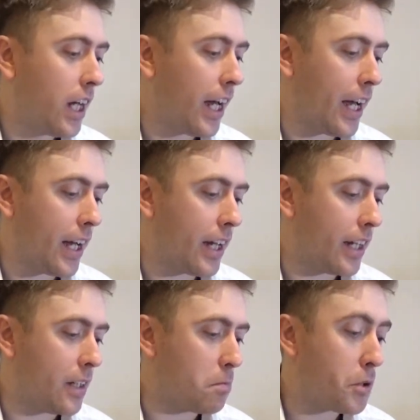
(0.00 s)

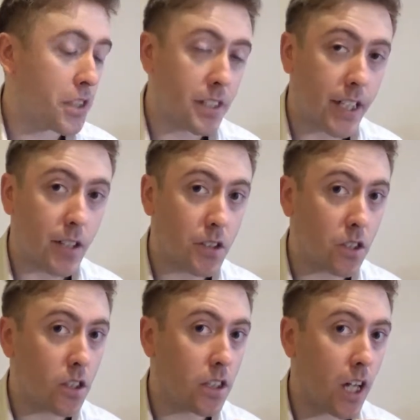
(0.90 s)
Musketeer is
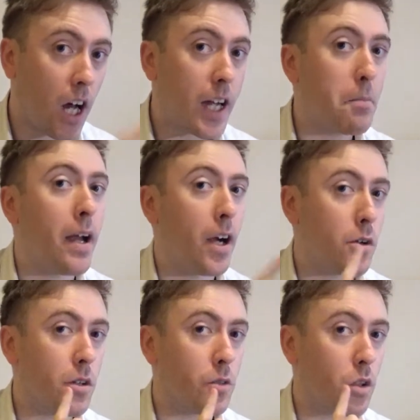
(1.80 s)
good,
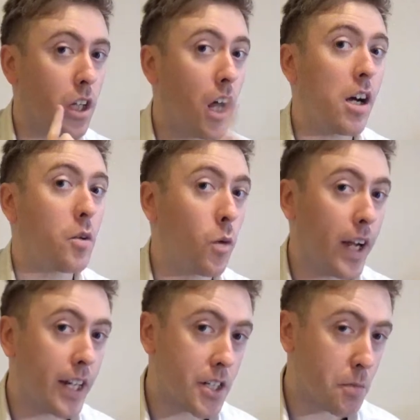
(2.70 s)
high-powered,
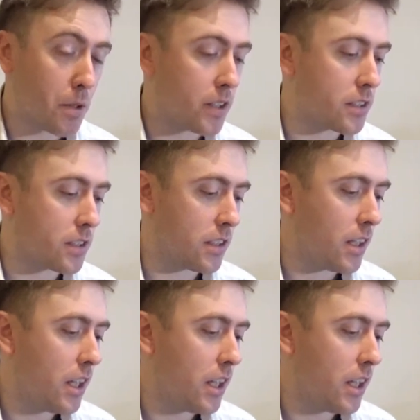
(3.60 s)
long-range person.